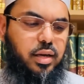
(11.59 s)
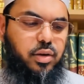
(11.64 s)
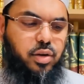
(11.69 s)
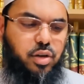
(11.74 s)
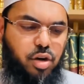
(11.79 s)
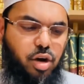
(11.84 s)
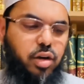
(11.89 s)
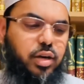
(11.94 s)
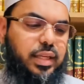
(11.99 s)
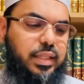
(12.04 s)

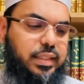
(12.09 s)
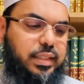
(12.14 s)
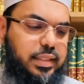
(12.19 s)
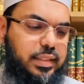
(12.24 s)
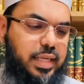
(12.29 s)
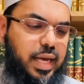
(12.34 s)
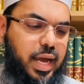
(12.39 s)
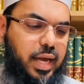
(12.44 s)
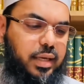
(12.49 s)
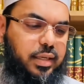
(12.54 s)
regarding
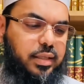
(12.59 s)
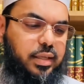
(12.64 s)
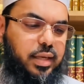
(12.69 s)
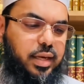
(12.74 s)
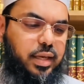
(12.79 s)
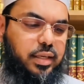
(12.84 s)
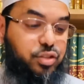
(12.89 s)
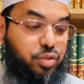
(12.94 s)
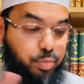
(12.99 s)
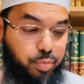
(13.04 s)
this act
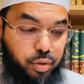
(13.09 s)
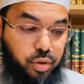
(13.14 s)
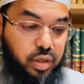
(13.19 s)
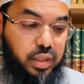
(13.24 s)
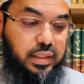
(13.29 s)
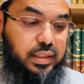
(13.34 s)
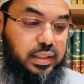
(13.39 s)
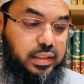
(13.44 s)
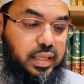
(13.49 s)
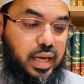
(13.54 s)
and
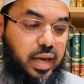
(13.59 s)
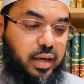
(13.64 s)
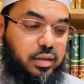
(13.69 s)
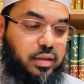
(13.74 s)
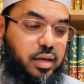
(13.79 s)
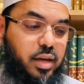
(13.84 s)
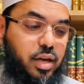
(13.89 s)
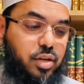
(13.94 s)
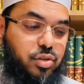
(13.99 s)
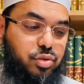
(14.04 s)
supporting this
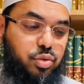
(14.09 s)
act.